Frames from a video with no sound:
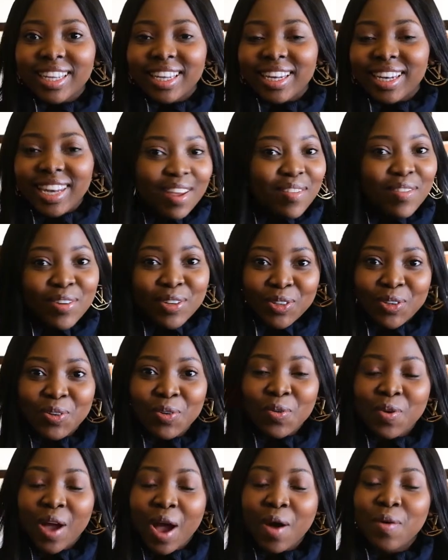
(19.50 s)
level
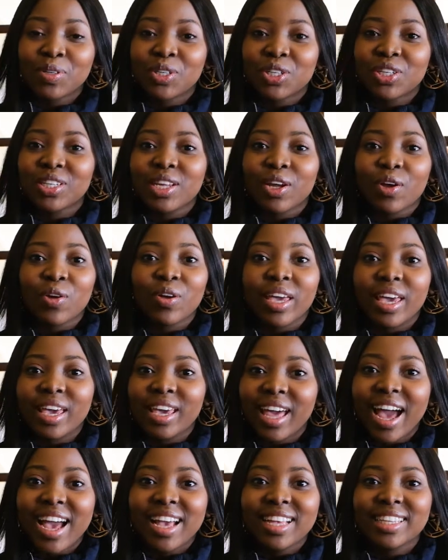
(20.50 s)
two, I was just like, okay,
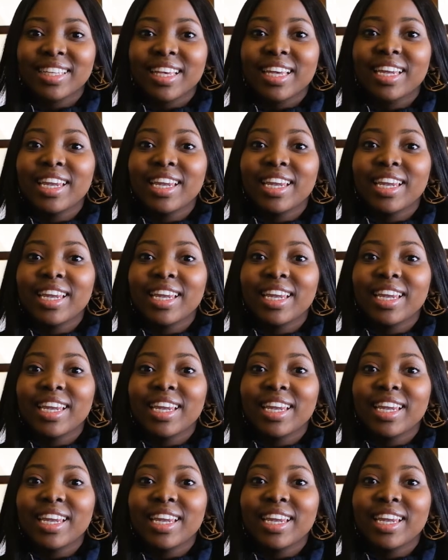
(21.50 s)
guys,